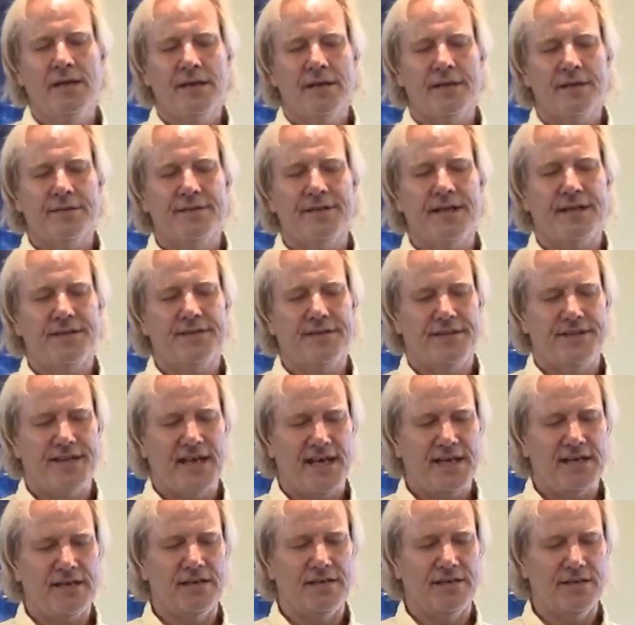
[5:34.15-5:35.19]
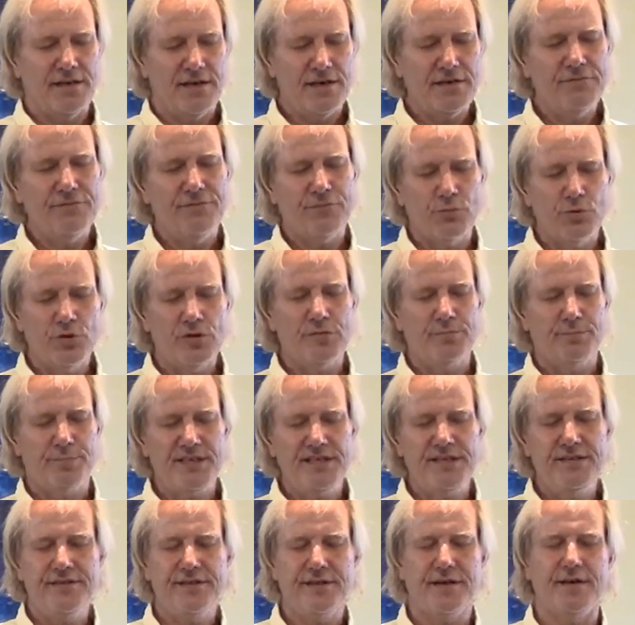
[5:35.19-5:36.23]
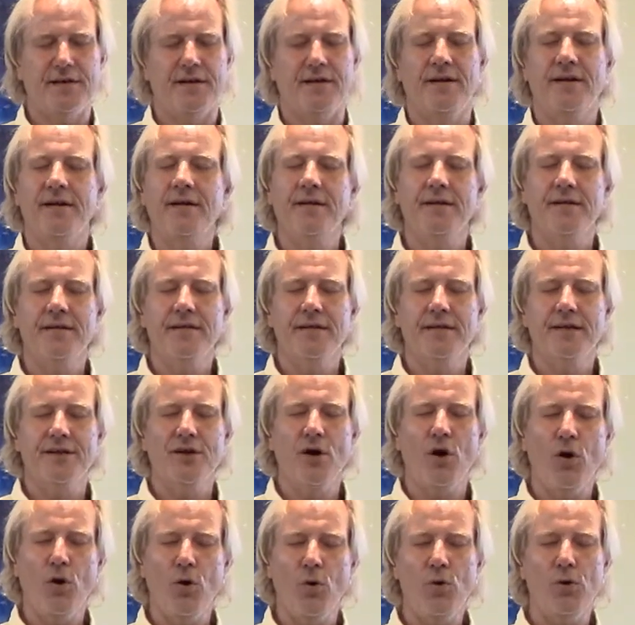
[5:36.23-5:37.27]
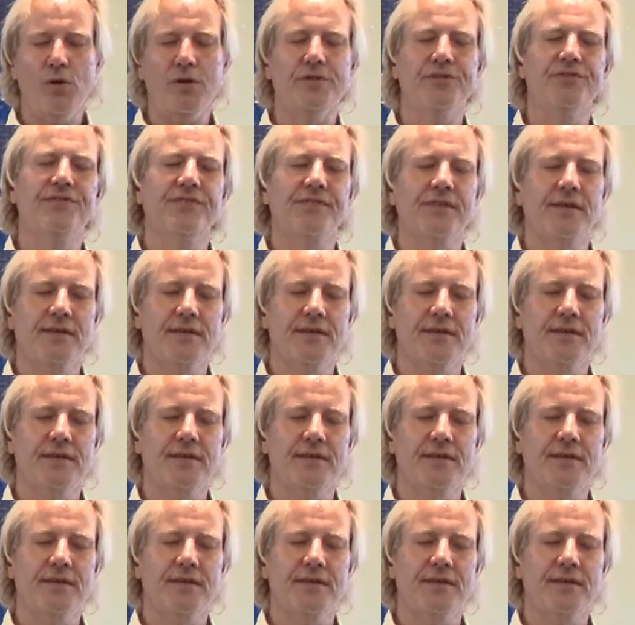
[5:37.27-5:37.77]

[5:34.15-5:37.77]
that love will be there. It holds.